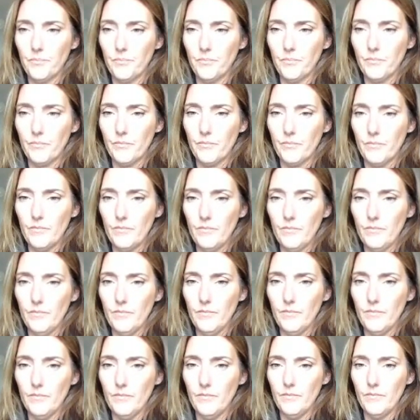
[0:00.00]

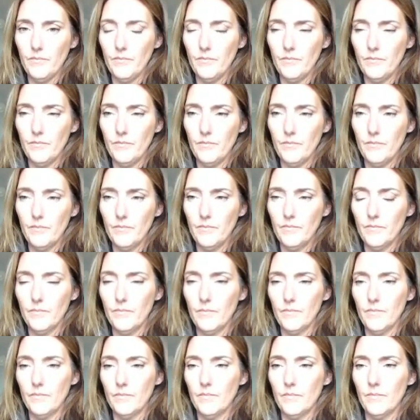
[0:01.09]

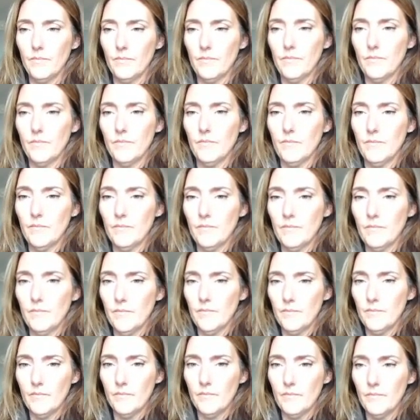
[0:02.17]

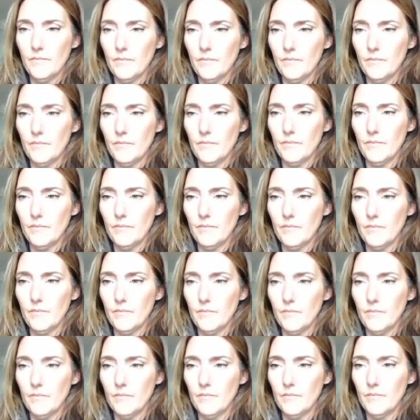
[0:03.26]

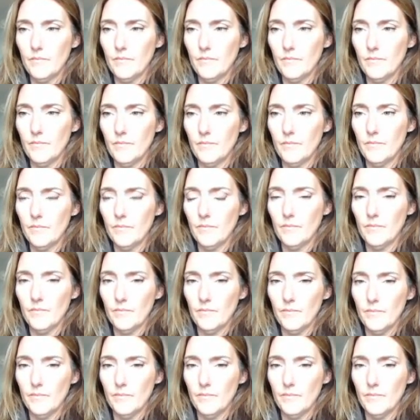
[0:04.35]
(silent)